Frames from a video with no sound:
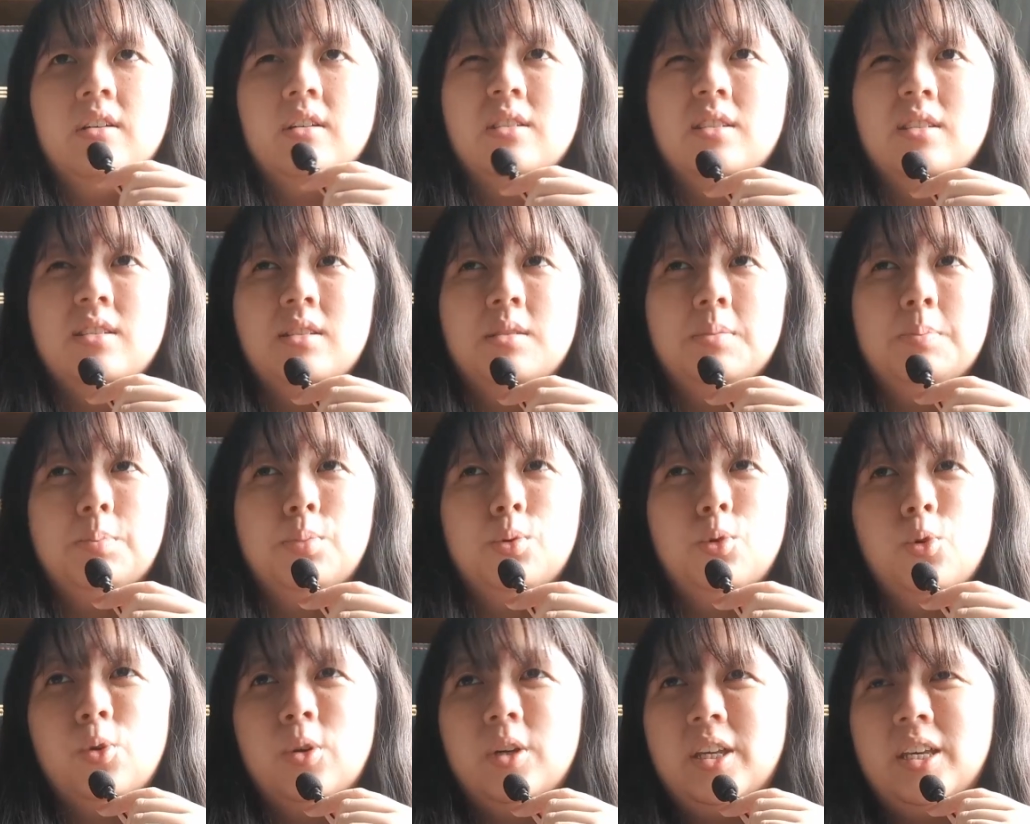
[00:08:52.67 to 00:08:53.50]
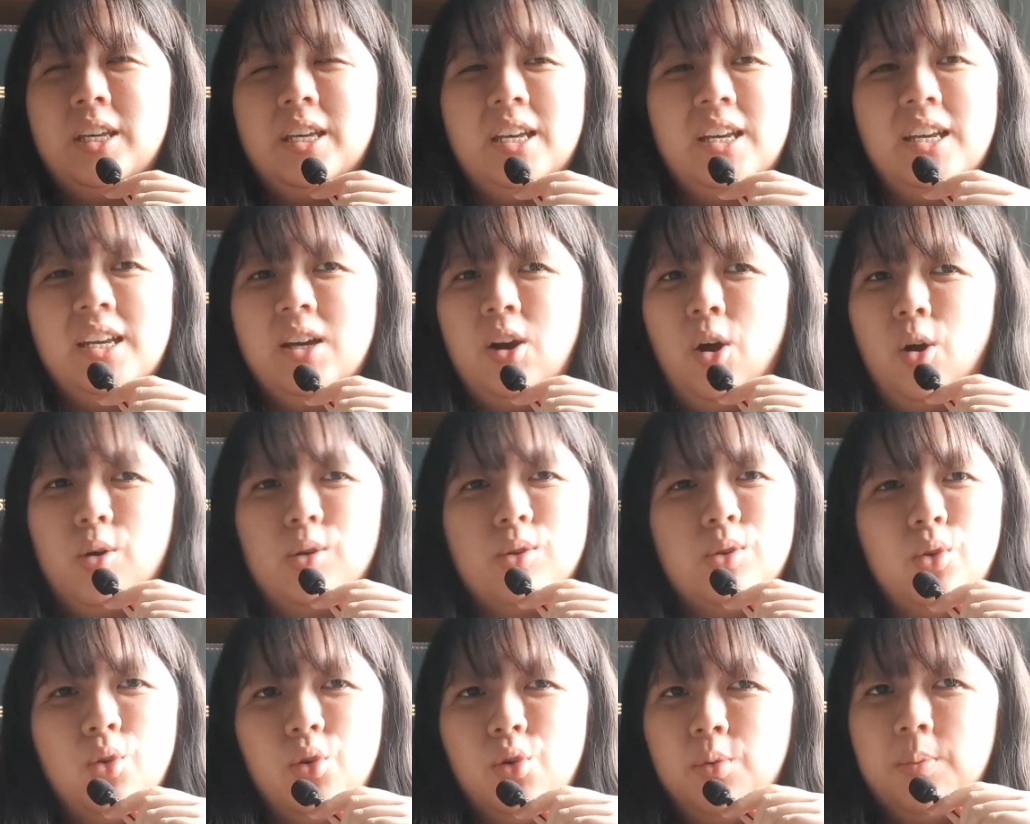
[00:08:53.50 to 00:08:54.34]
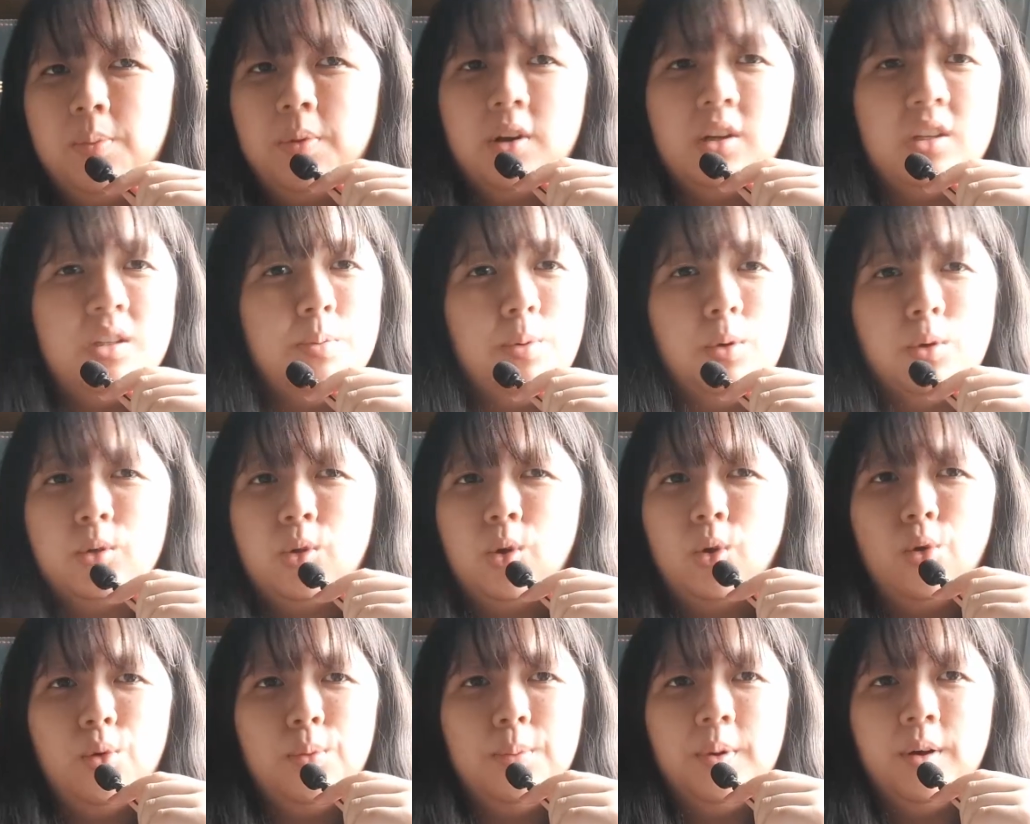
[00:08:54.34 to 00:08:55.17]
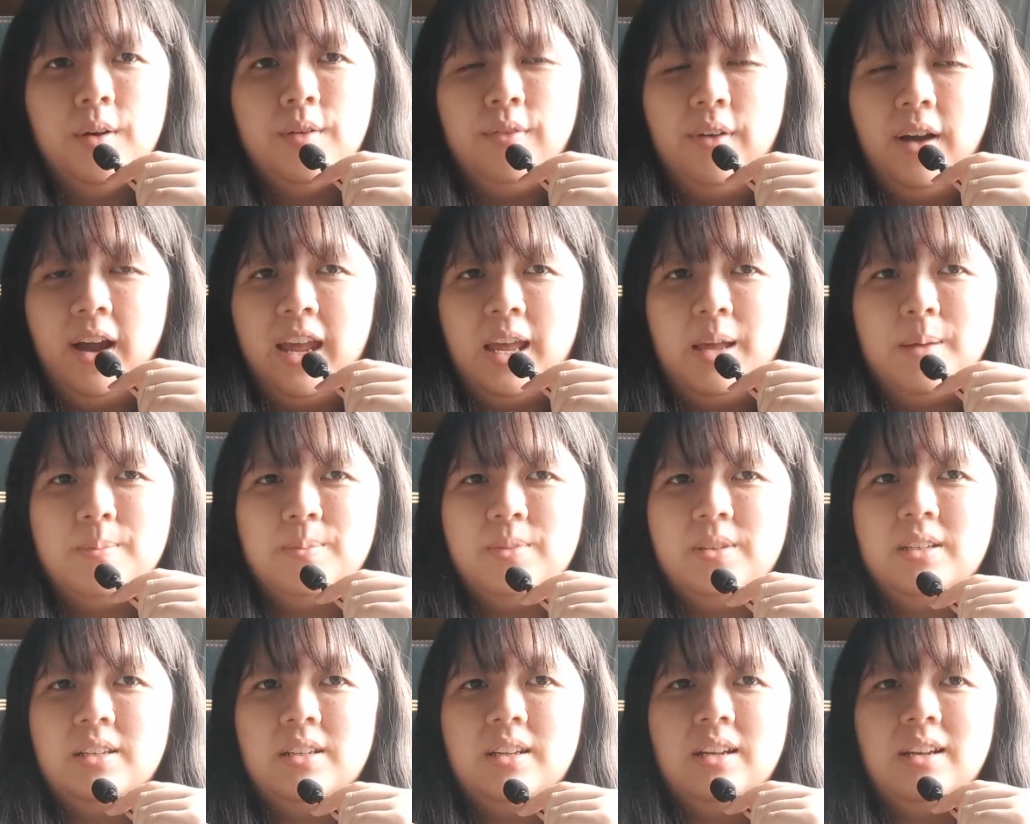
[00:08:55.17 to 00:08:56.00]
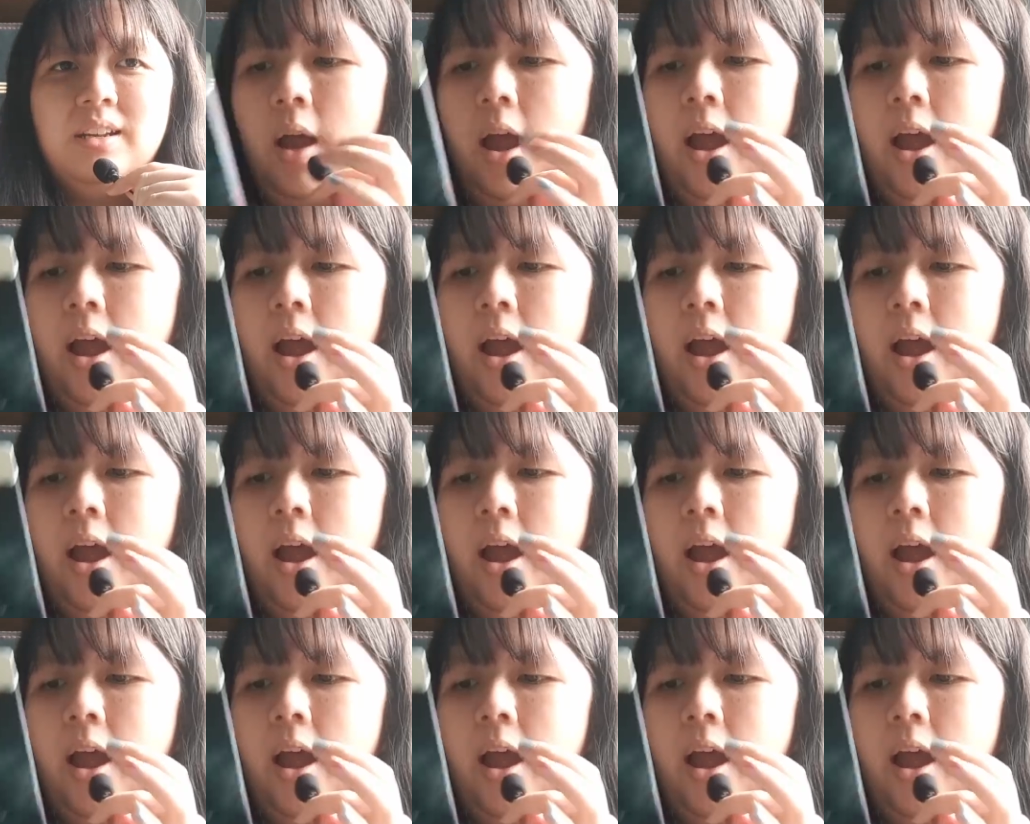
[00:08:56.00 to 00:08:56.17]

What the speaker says: spooky Spooktober vibes.